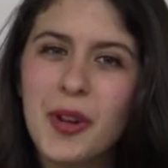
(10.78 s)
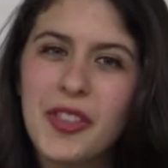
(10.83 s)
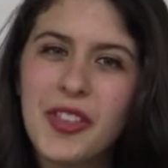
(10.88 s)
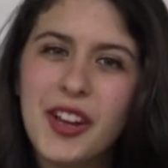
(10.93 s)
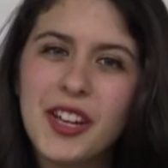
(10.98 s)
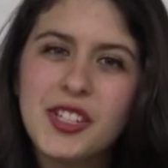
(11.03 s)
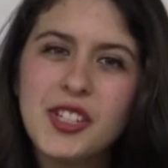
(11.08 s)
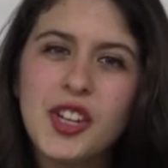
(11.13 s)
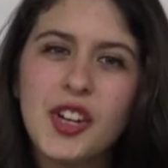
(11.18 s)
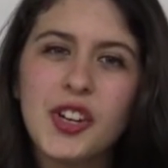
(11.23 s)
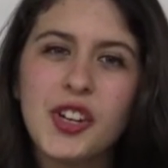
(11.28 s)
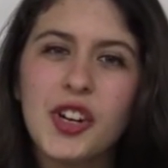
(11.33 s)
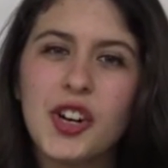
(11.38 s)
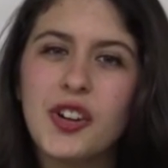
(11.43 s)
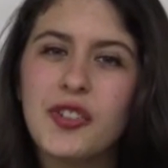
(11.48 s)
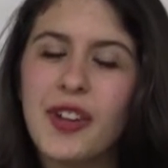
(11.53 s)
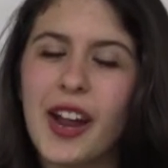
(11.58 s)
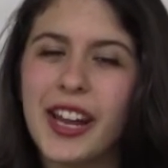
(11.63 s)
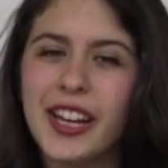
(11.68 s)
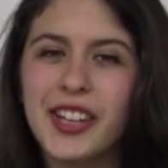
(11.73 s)
with us or
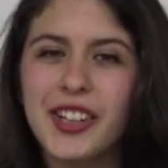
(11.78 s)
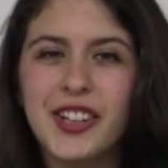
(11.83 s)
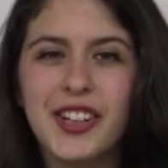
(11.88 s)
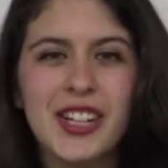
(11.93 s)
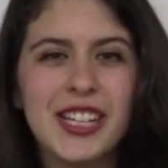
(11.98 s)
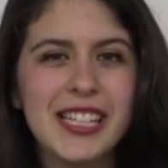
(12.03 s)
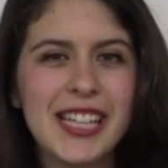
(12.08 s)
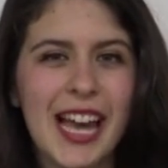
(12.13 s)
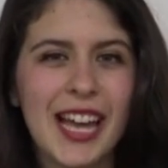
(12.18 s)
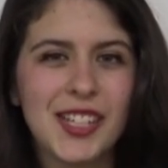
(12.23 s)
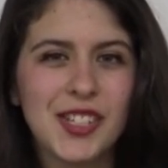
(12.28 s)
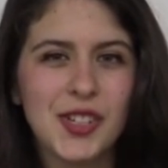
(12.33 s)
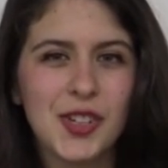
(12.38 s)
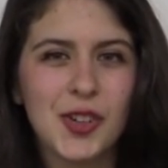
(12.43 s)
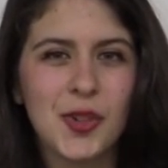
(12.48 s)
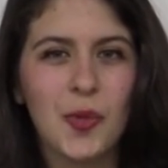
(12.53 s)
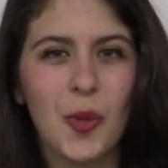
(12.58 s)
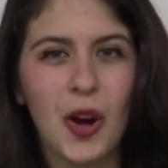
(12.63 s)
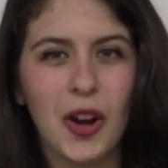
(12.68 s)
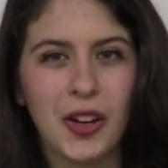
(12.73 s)
you're a regular
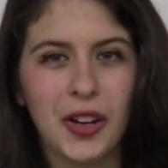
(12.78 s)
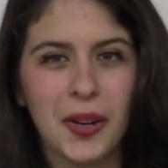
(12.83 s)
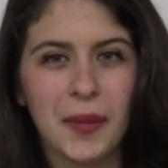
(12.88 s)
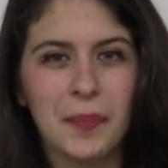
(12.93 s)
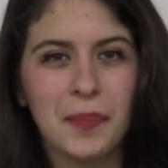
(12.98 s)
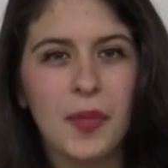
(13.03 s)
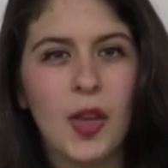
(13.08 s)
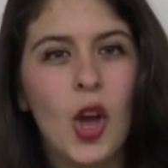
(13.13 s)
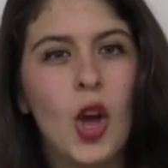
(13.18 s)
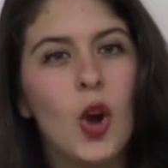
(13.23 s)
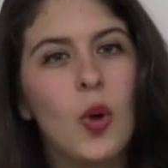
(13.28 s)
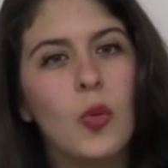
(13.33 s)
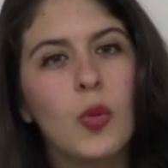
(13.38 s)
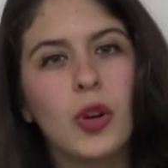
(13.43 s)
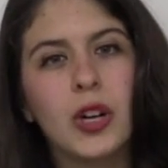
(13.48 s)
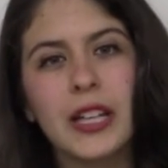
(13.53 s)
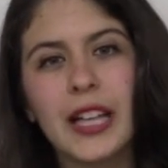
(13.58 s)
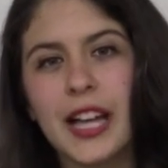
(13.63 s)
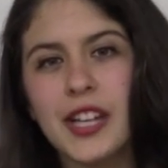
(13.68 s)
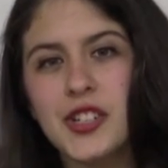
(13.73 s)
attender, welcome.
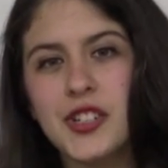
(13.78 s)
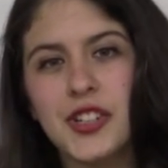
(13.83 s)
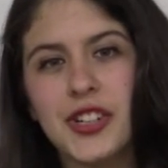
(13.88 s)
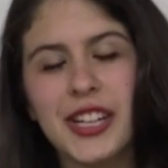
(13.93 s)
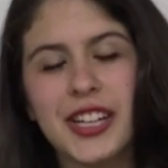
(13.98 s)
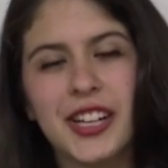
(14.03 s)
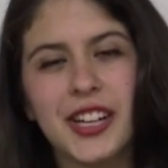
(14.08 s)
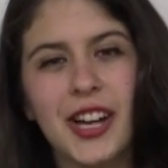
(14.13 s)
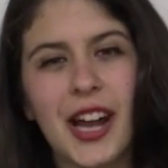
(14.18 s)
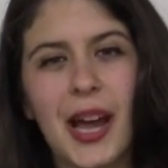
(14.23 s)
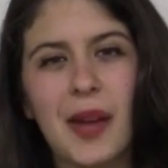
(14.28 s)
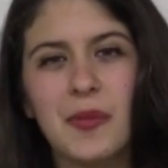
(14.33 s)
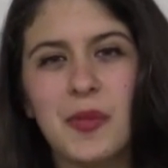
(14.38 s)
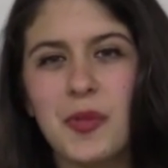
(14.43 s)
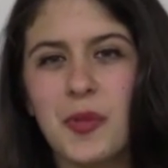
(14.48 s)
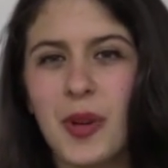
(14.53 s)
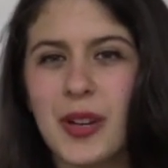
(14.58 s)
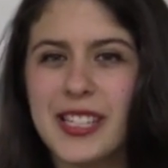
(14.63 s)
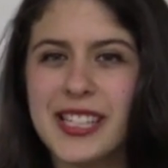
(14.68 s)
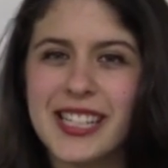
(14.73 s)
We're glad you're here and
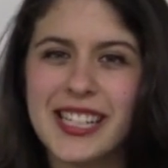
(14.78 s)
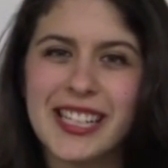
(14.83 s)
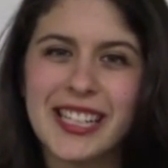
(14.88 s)
we want to